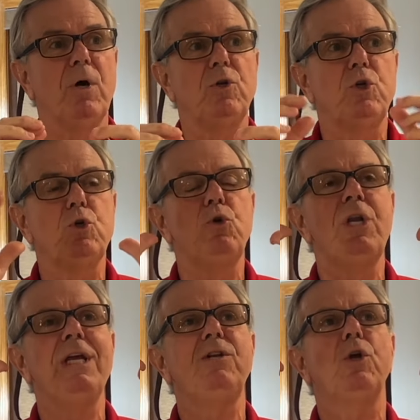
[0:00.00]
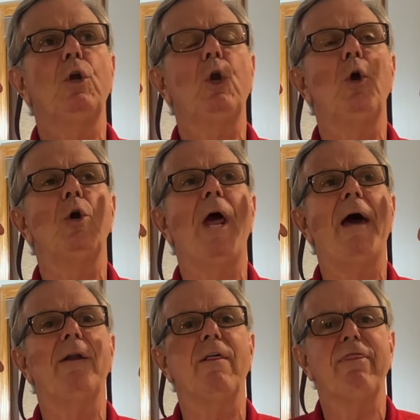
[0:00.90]
but you need to learn
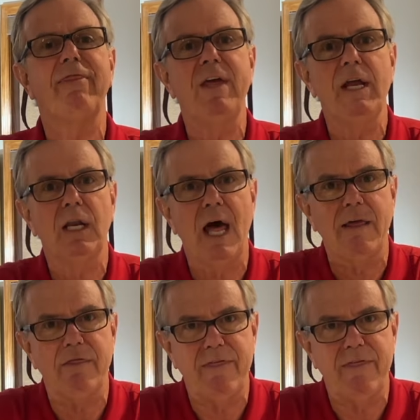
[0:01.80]
how to think like